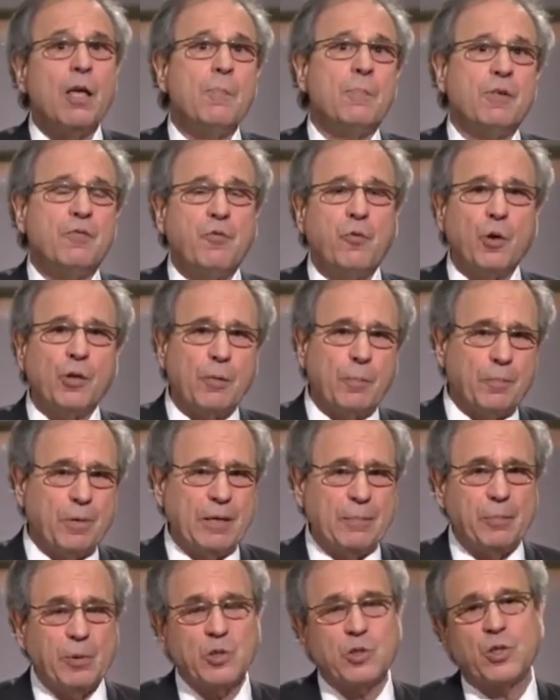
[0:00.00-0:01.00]
before the
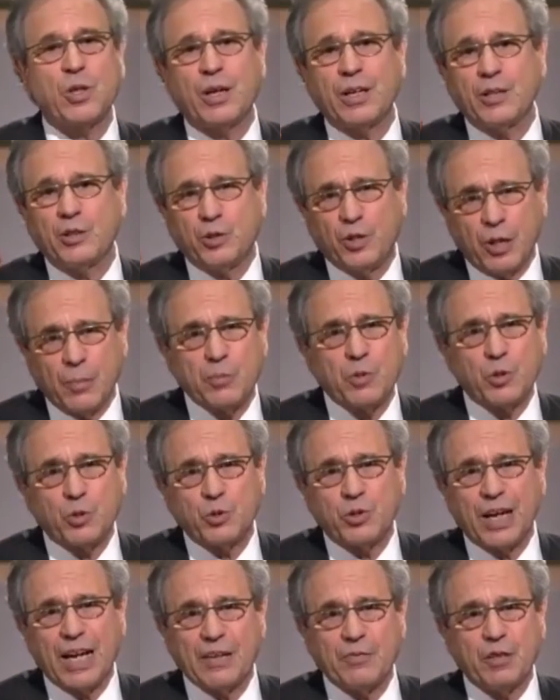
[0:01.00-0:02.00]
people started dumpster
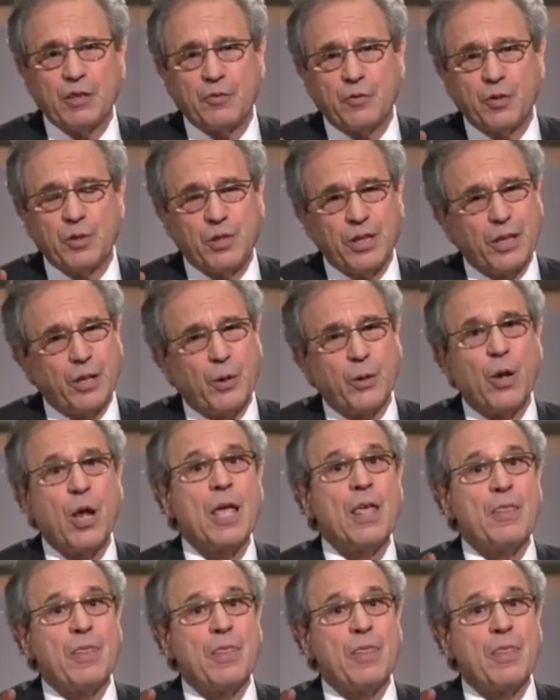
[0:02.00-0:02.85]
diving for dinner.